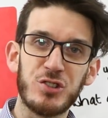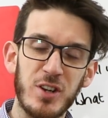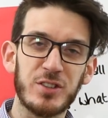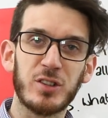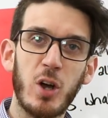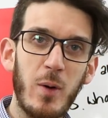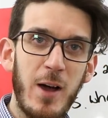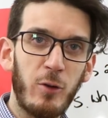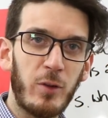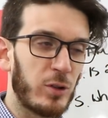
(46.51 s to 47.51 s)
just go
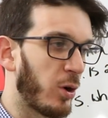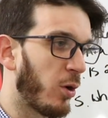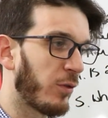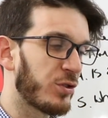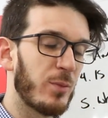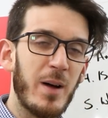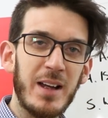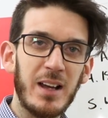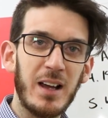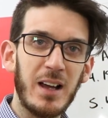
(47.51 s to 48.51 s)
over go over to
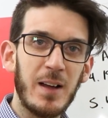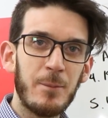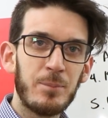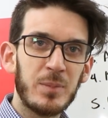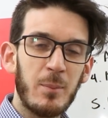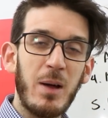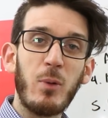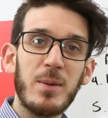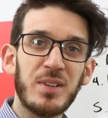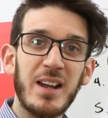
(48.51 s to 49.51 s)
my uh, my
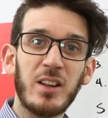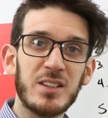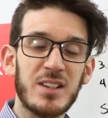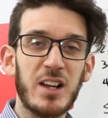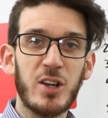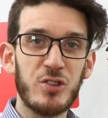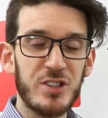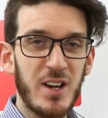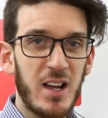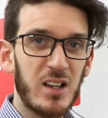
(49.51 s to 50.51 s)
website
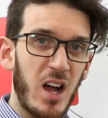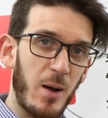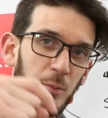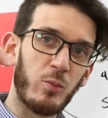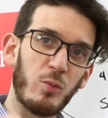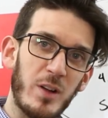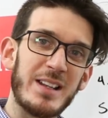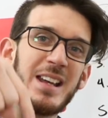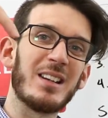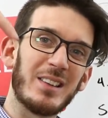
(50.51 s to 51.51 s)
elliotscottcoaching.com.
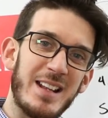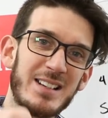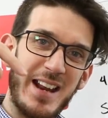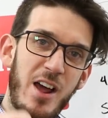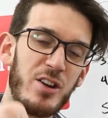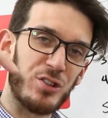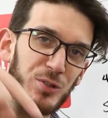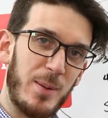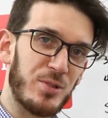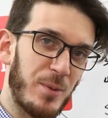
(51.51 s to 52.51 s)
Again, link down in the
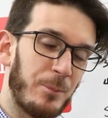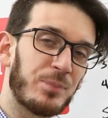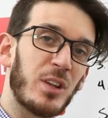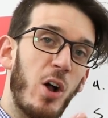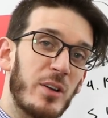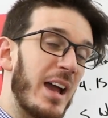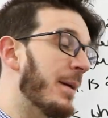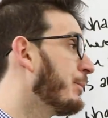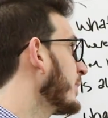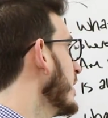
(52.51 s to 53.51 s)
description.
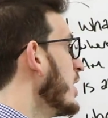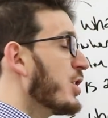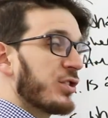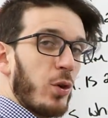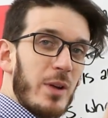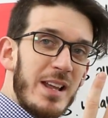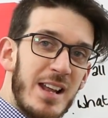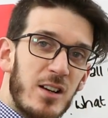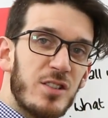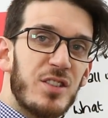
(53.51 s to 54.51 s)
Okay. So
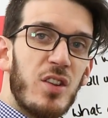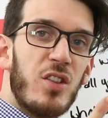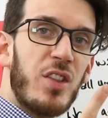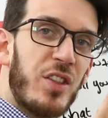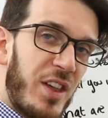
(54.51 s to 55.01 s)
here's the